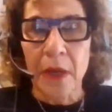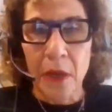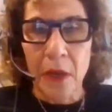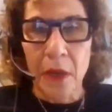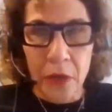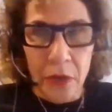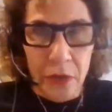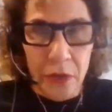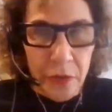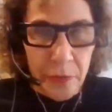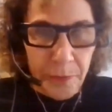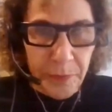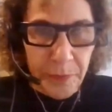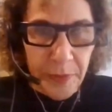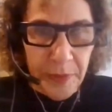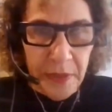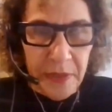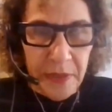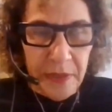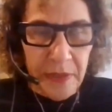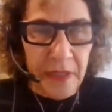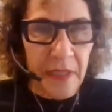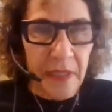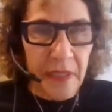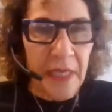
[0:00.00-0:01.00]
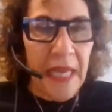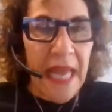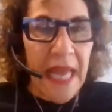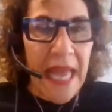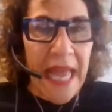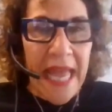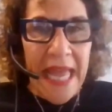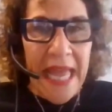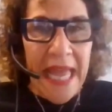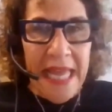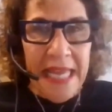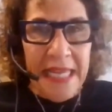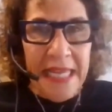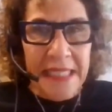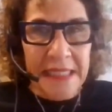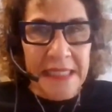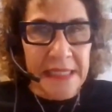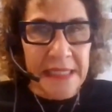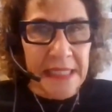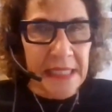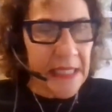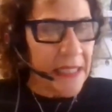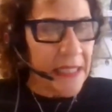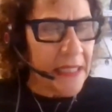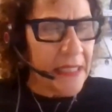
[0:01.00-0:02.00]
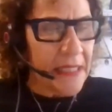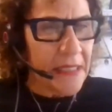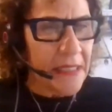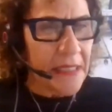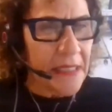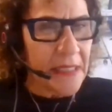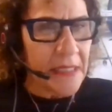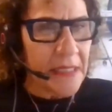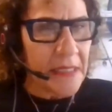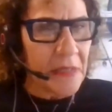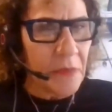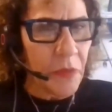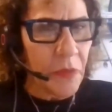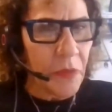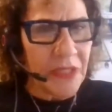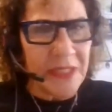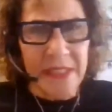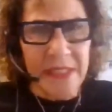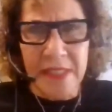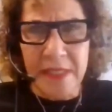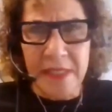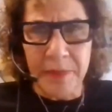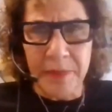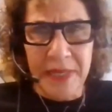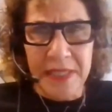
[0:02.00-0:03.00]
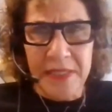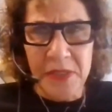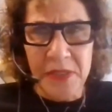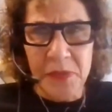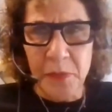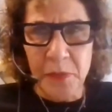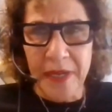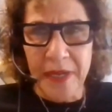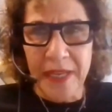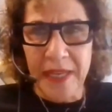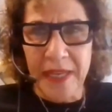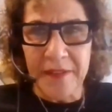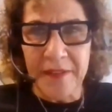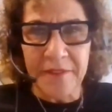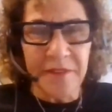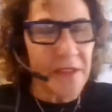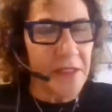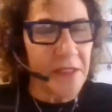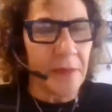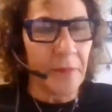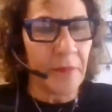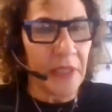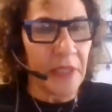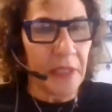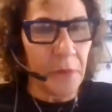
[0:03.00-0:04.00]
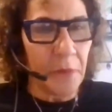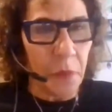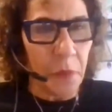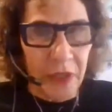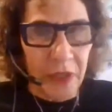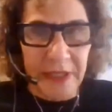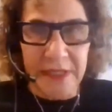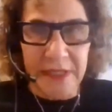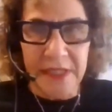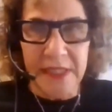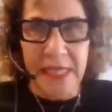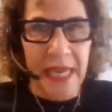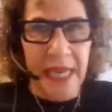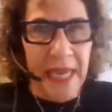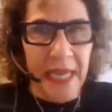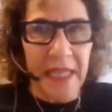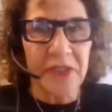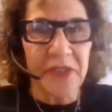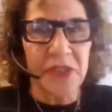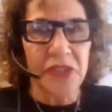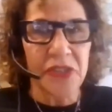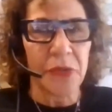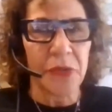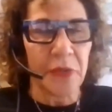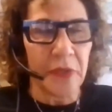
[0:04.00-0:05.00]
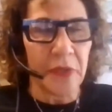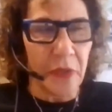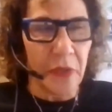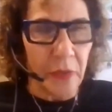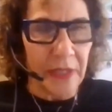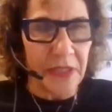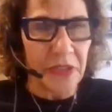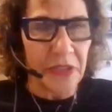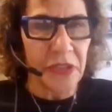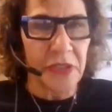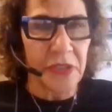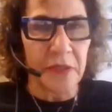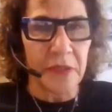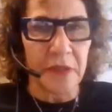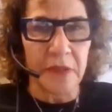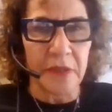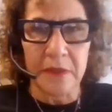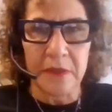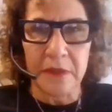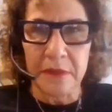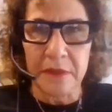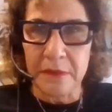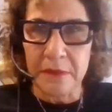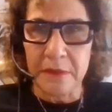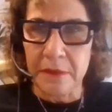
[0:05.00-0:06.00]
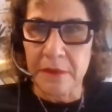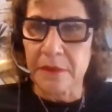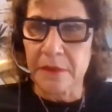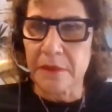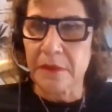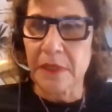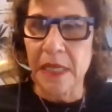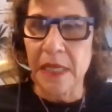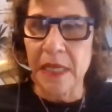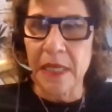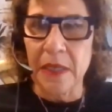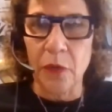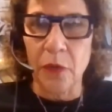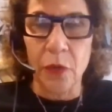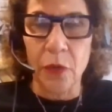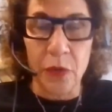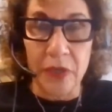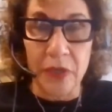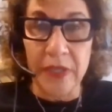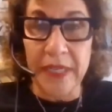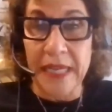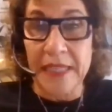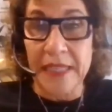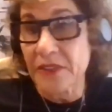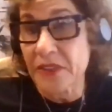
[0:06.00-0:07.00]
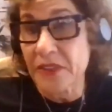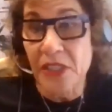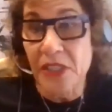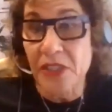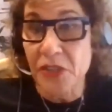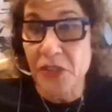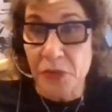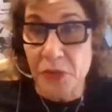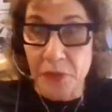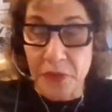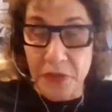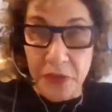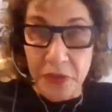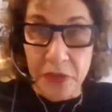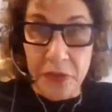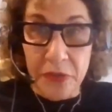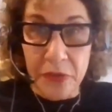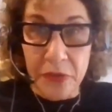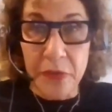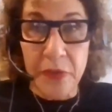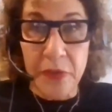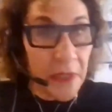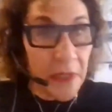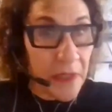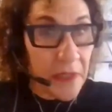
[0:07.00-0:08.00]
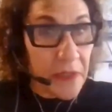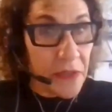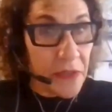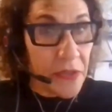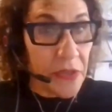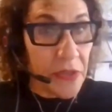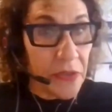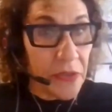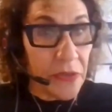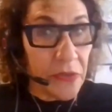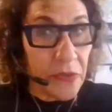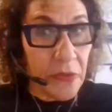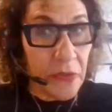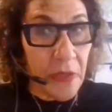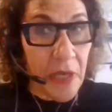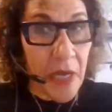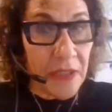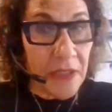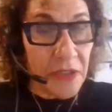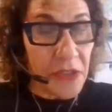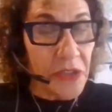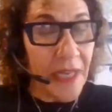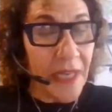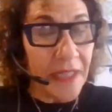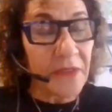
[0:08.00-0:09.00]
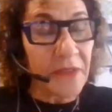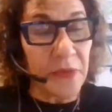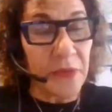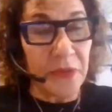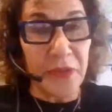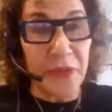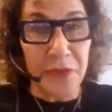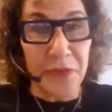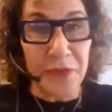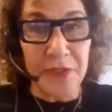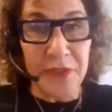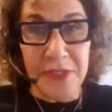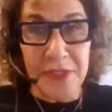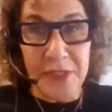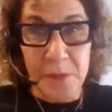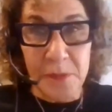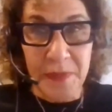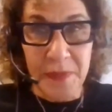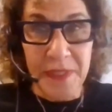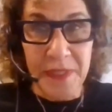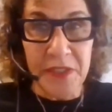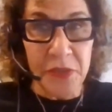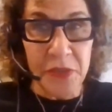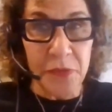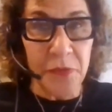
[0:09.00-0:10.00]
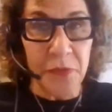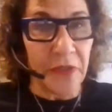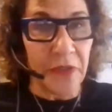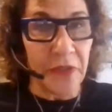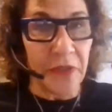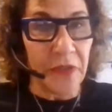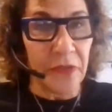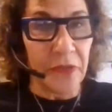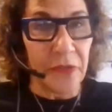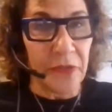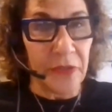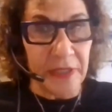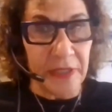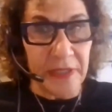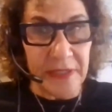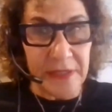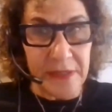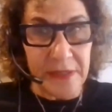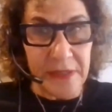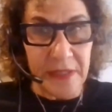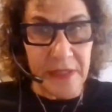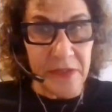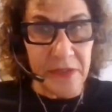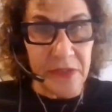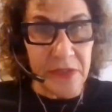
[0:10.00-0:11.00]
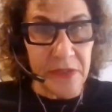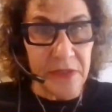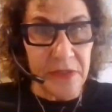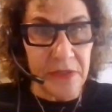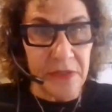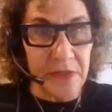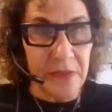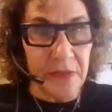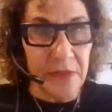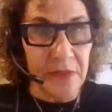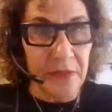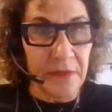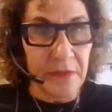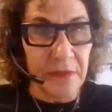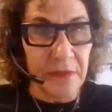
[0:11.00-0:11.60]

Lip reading: Oak book, and what's the best way if somebody wanted to ask you a question or get in touch with you to contract with you to speak to one of their organizations?